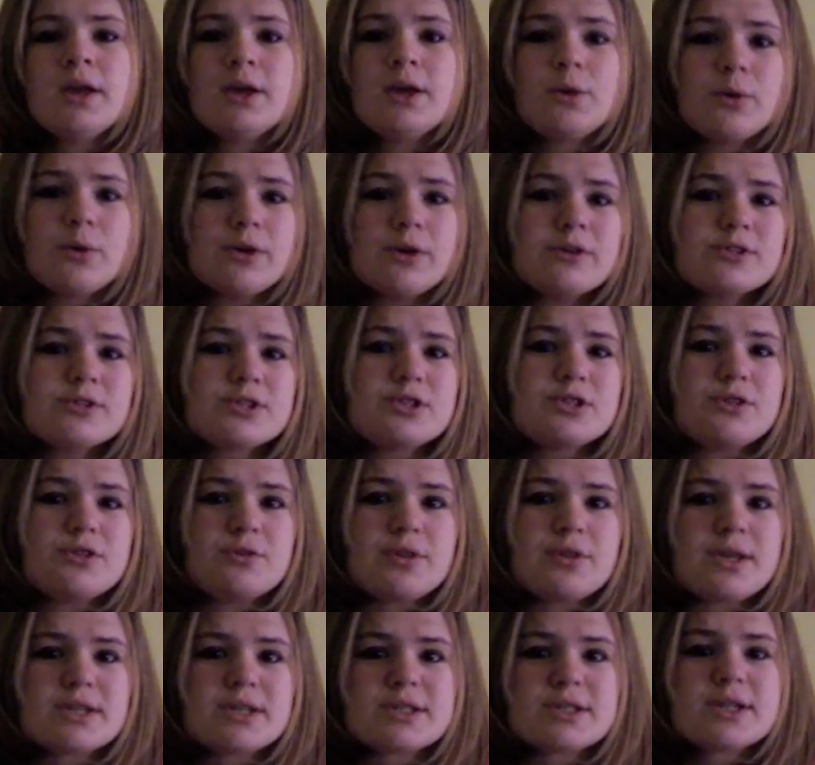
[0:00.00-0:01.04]
In order to
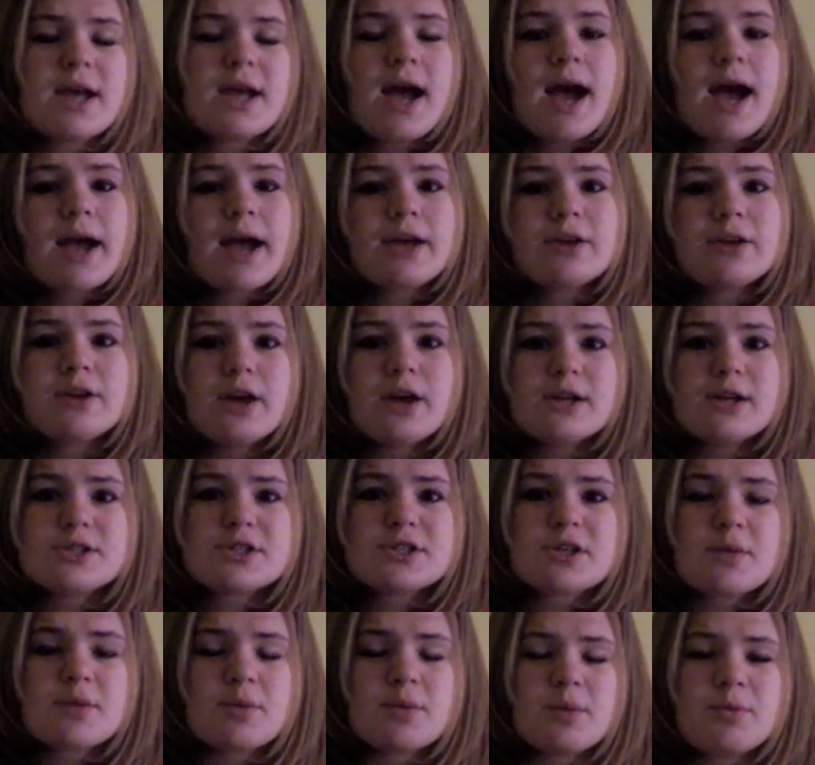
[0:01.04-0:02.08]
do this, I could not
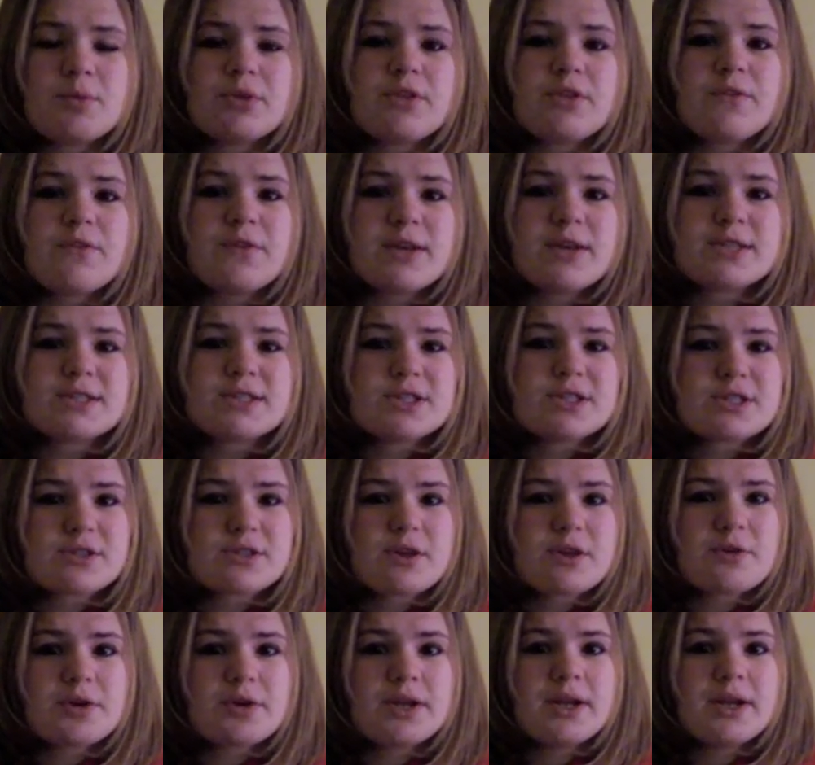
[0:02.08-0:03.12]
just come up with a fancy
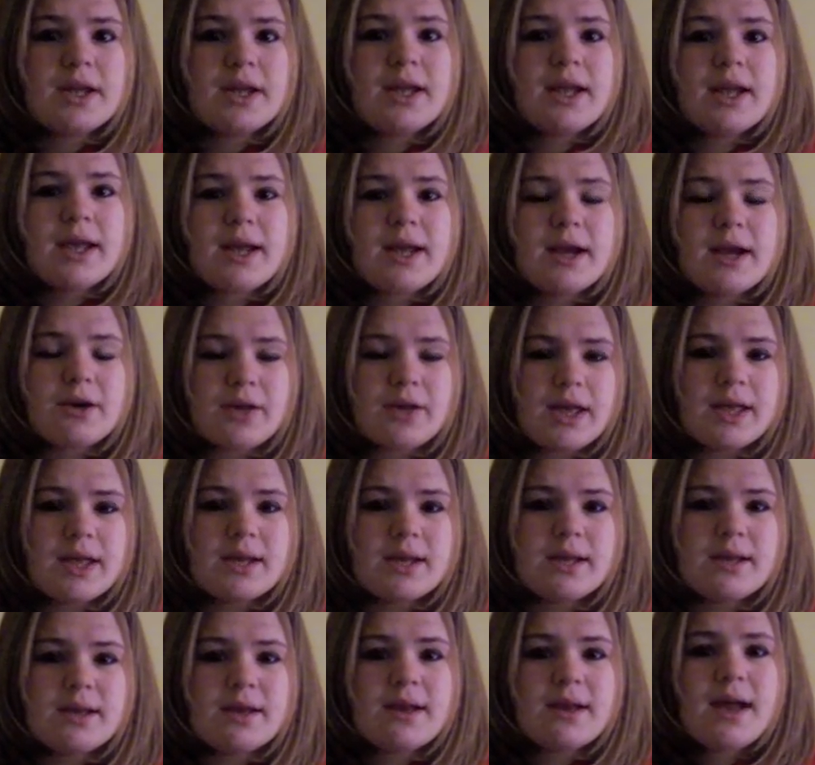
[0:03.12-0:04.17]
slogan and hand out
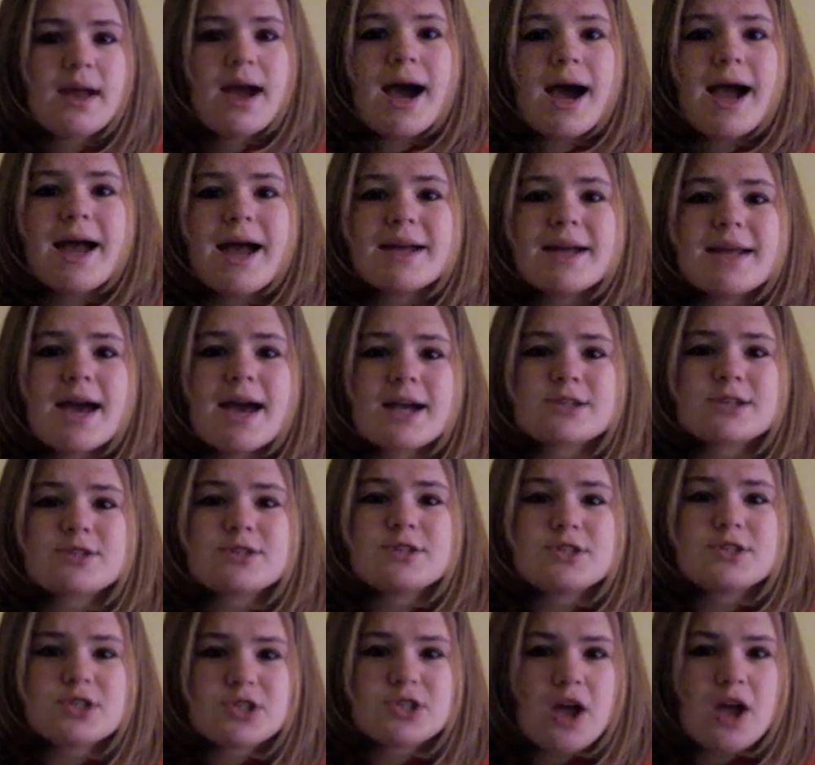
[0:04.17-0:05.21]
candy. I had to
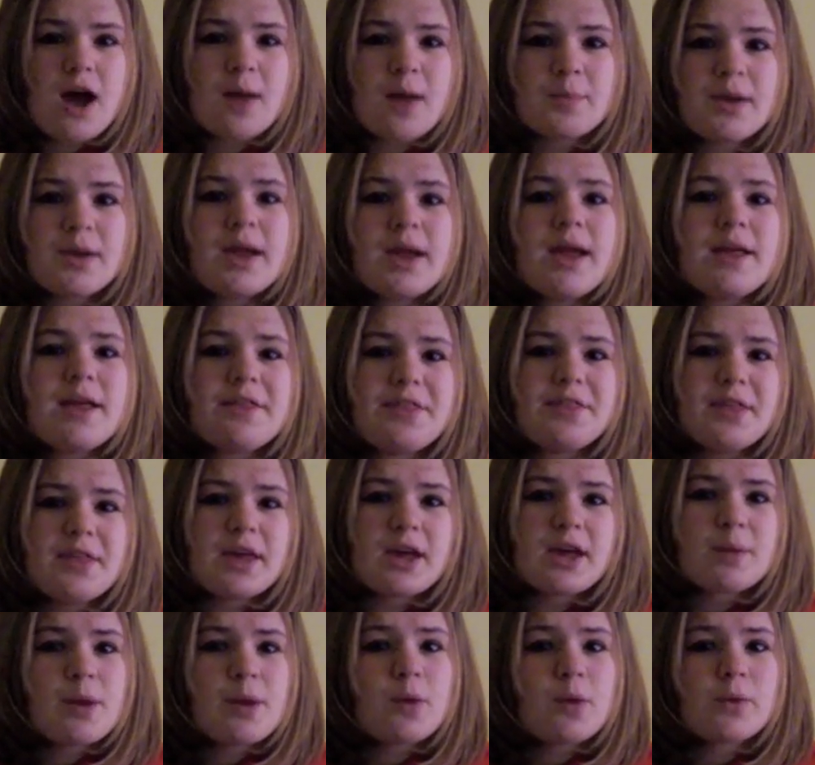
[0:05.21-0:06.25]
actually stop and
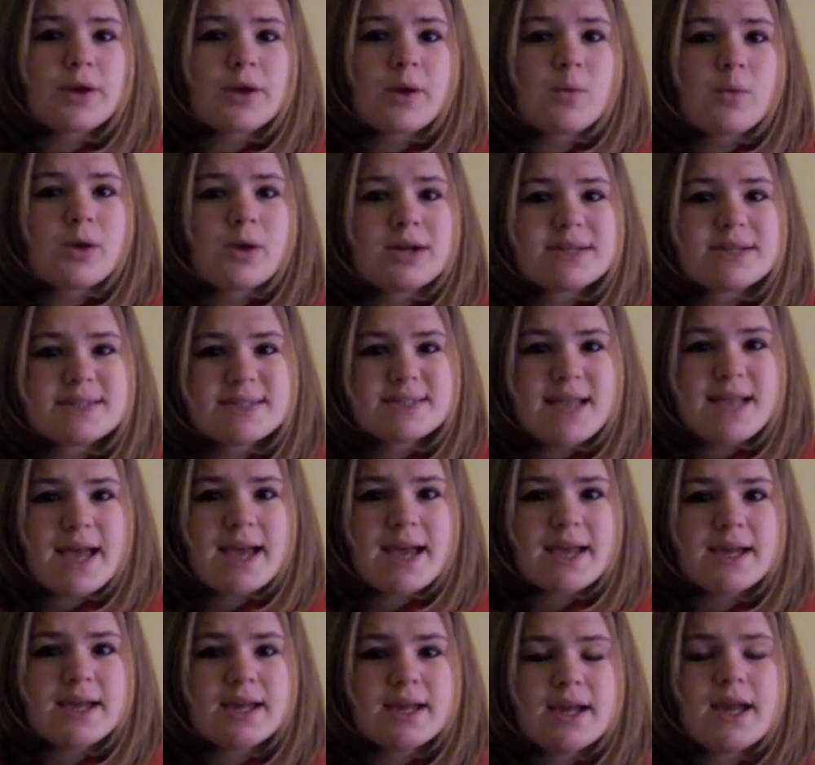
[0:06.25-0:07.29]
think about what I wanted to
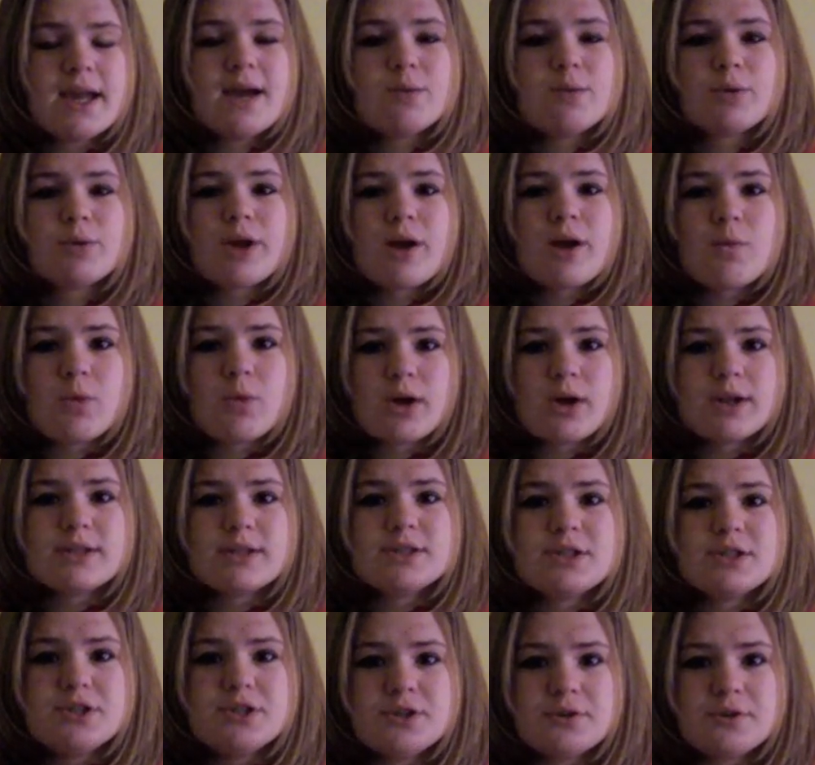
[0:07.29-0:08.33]
say and what I wanted
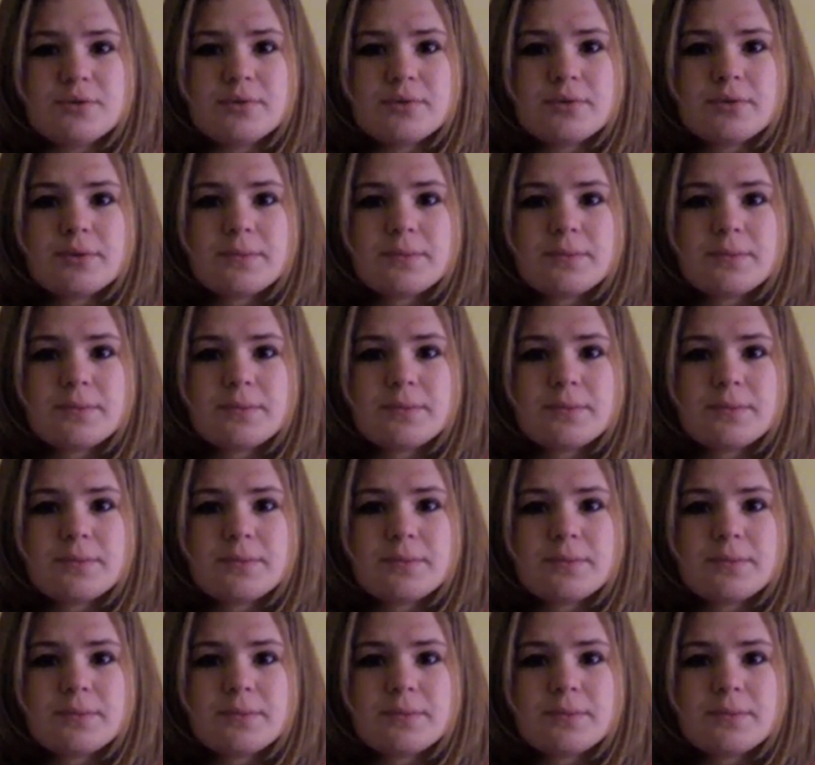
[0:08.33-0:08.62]
to do.